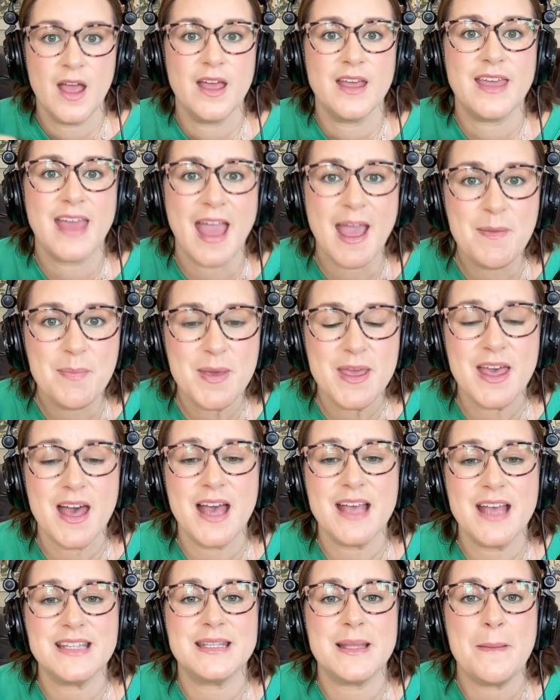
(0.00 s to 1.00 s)

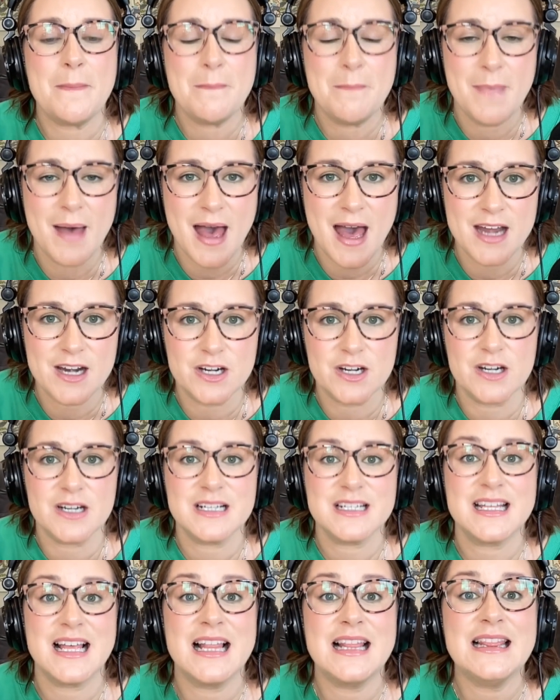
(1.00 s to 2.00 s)
KPIs that matter
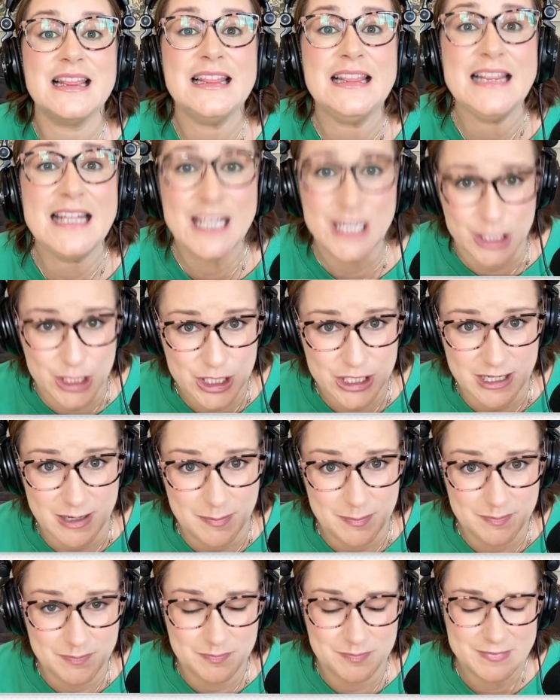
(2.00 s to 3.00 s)
to leadership,
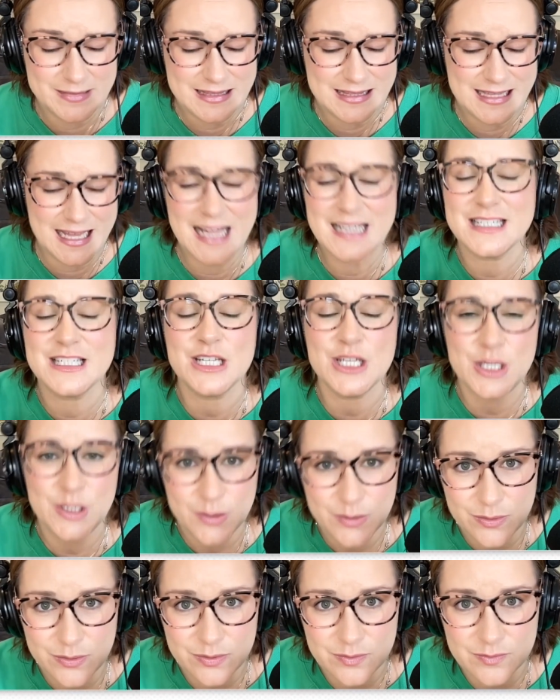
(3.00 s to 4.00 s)
not to
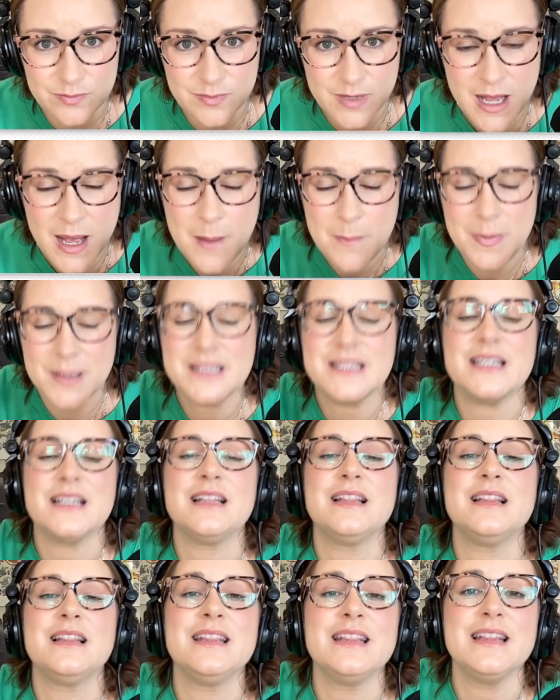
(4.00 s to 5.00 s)
you, but
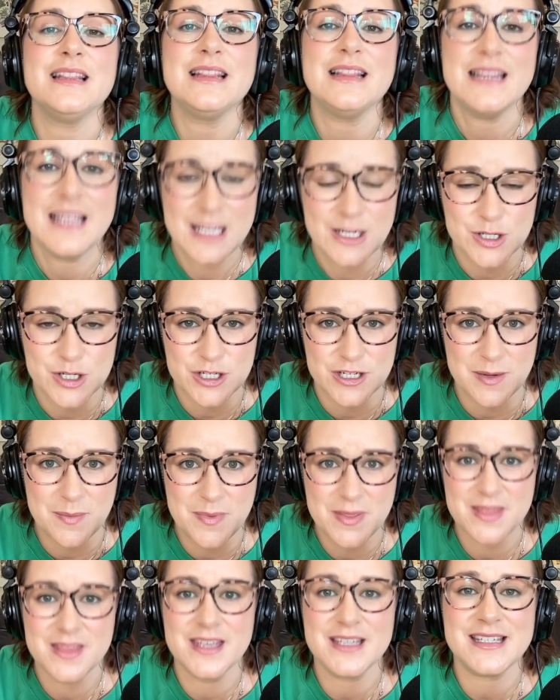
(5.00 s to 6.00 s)
to
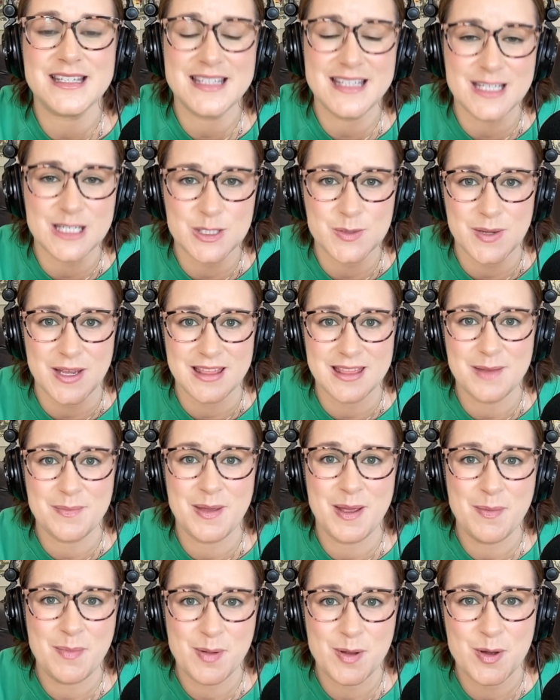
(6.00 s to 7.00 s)
leadership, the C-suite, the
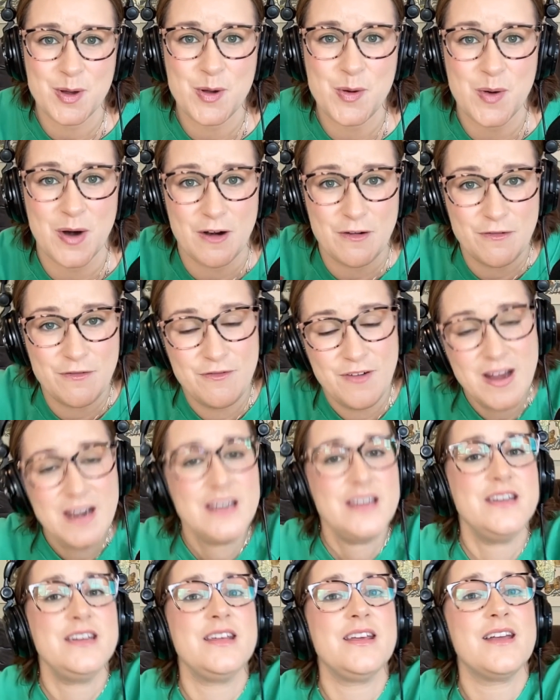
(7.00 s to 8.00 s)
people who are
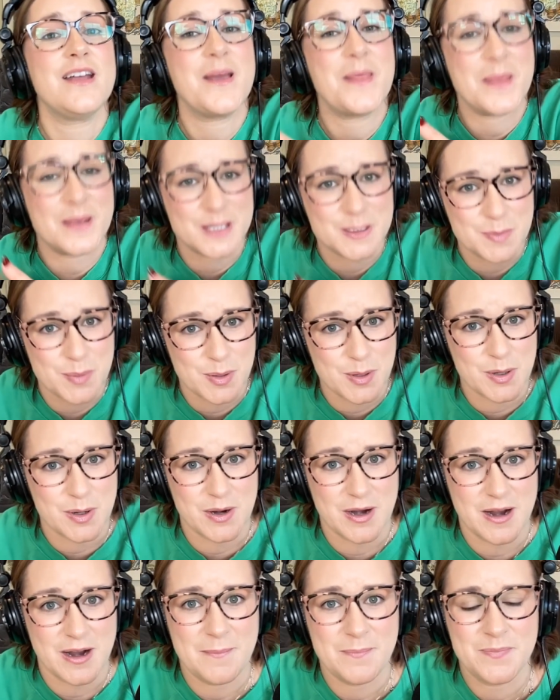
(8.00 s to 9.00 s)
funding this
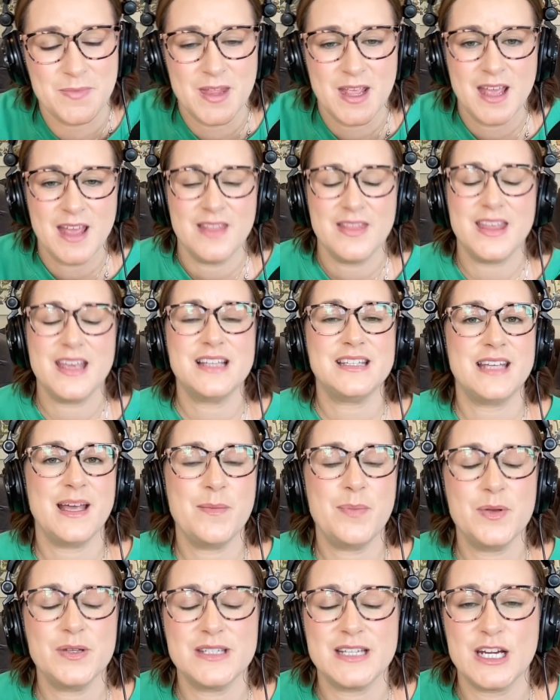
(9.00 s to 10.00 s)
program. The
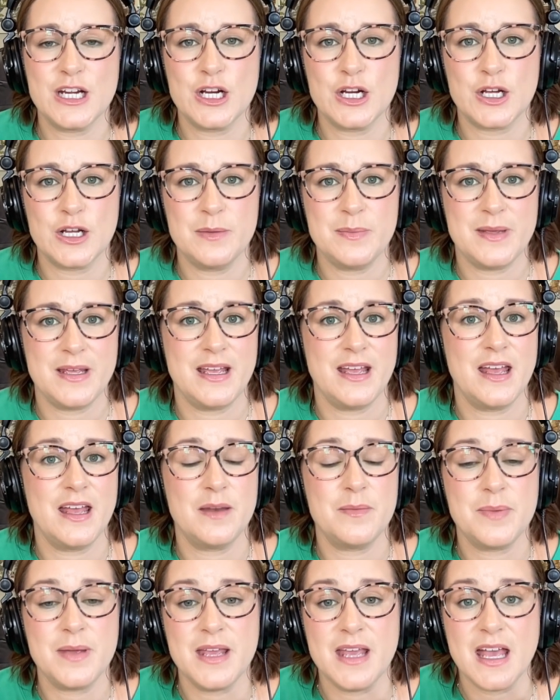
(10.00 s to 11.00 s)
examples here could be
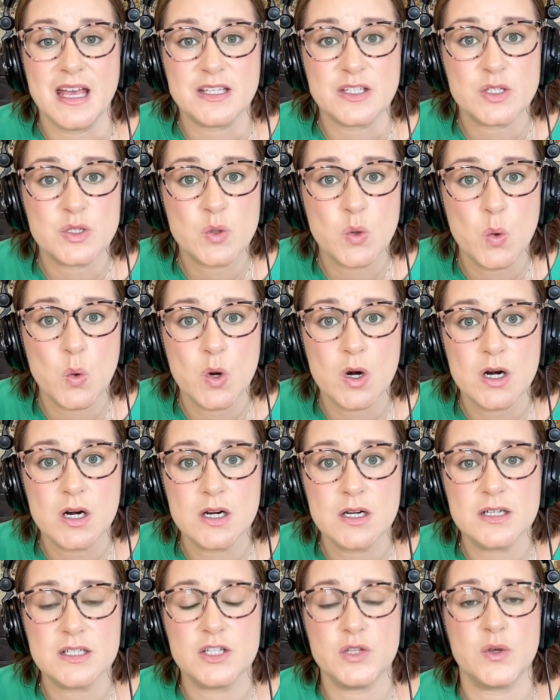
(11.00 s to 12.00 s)
NPS
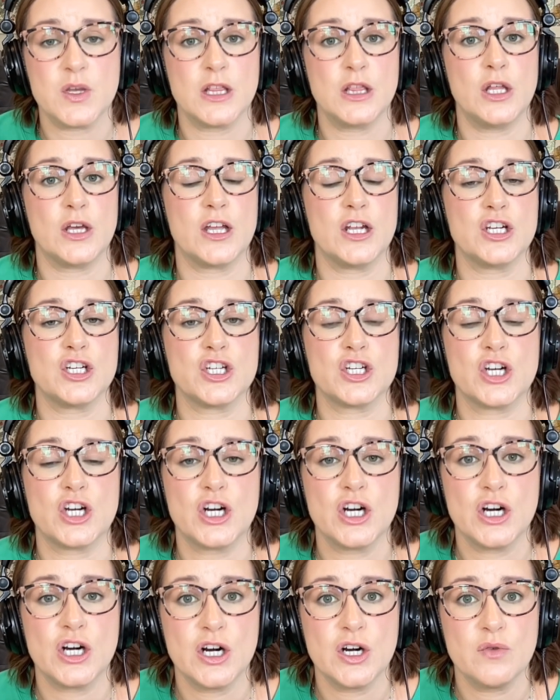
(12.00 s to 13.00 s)
scores. You could look at
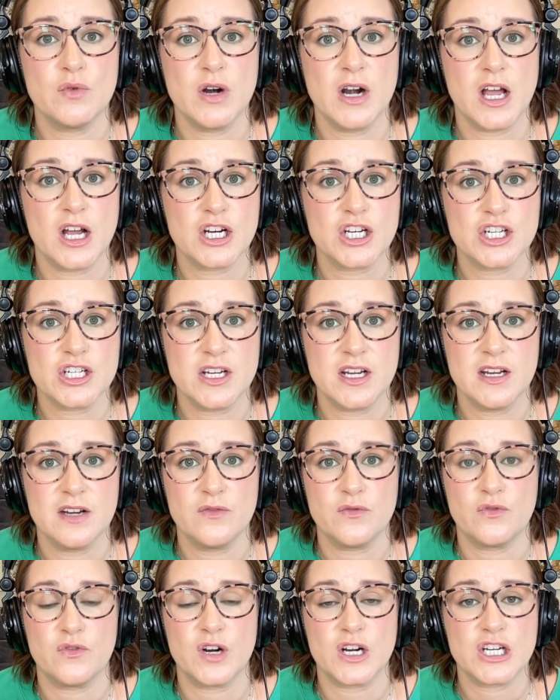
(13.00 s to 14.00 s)
churn
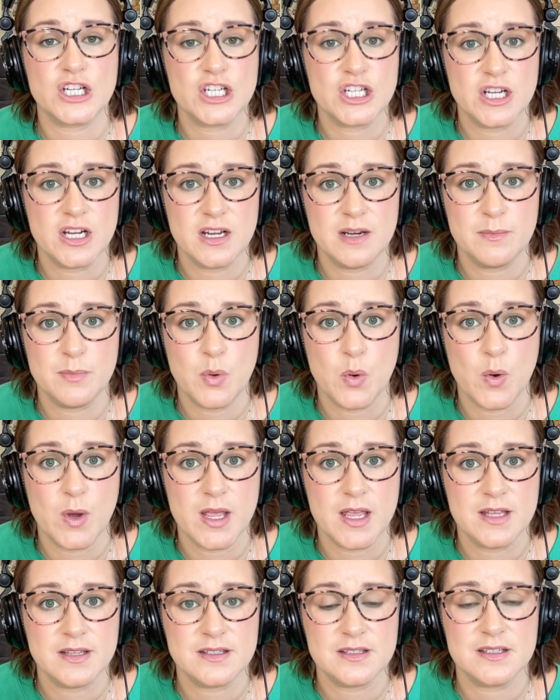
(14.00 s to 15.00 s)
reduction, friction
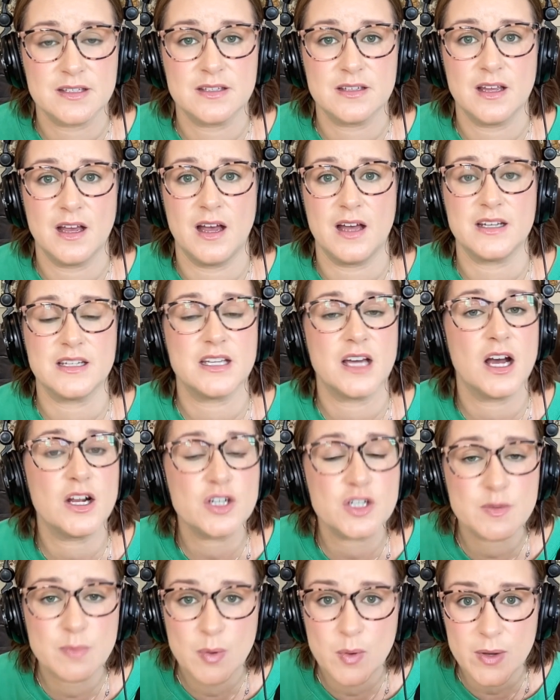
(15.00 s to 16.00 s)
points,
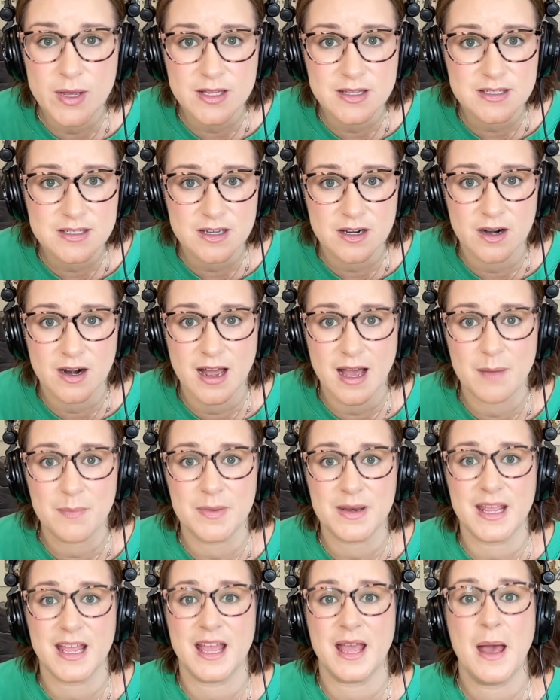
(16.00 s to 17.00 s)
touch points that are
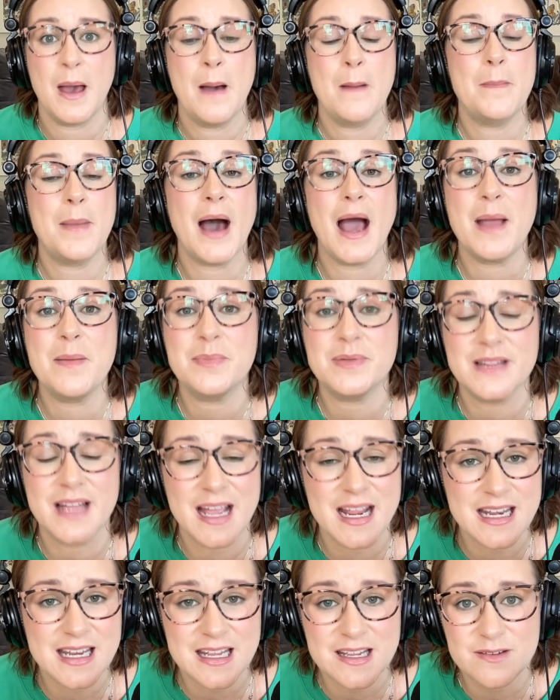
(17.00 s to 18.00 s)
happening,
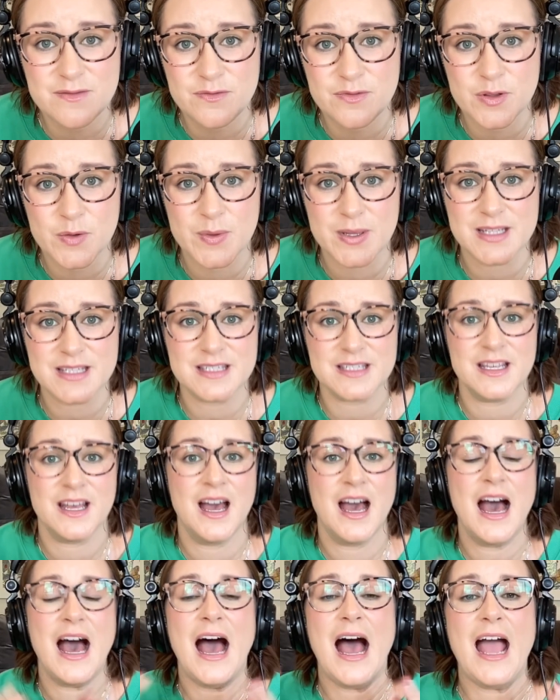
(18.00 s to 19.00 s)
pipeline influence.
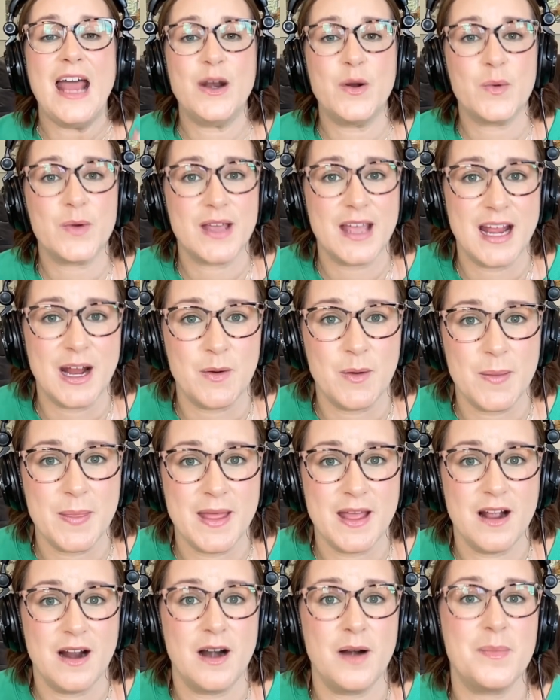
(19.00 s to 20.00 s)
I don't care what
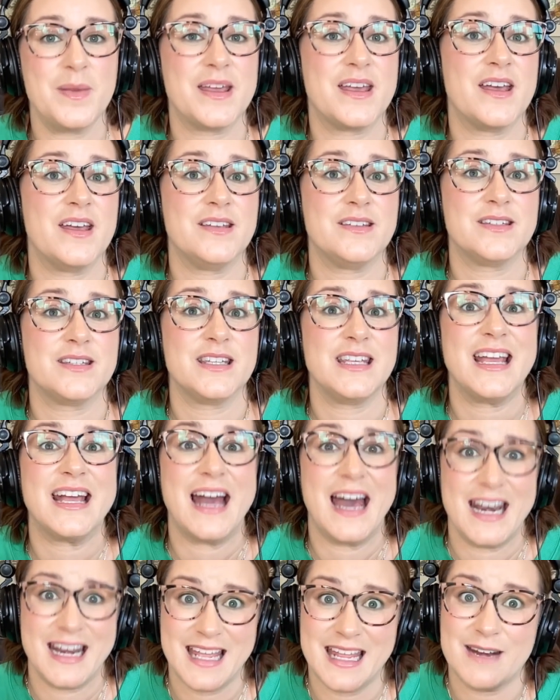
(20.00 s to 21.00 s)
they are because you
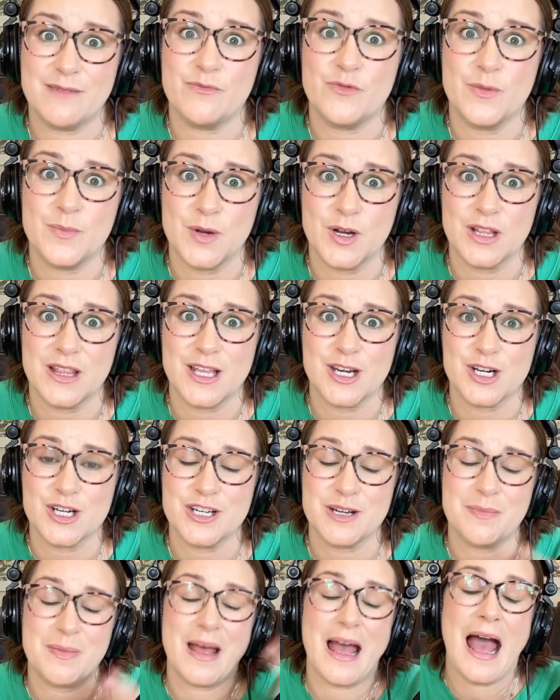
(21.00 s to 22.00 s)
got to get them from your
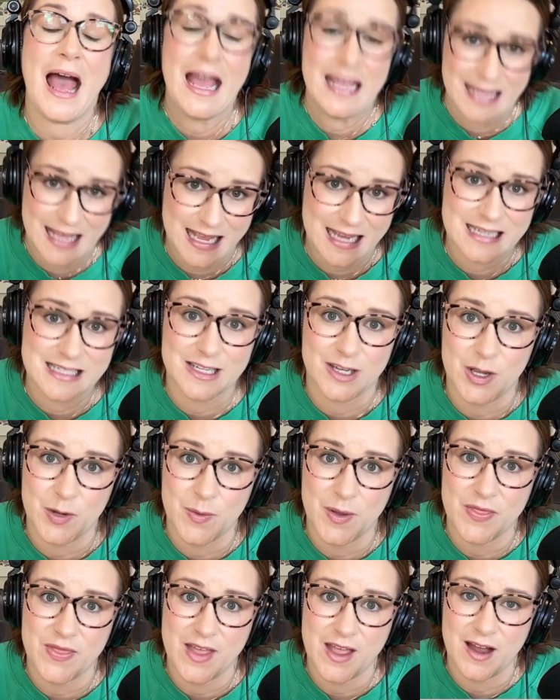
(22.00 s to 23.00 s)
leadership. I can't tell you
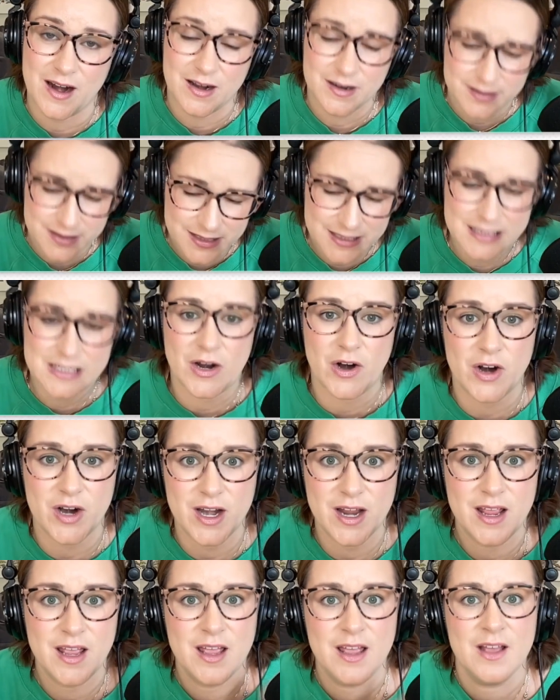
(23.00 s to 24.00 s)
what they are. Sorry.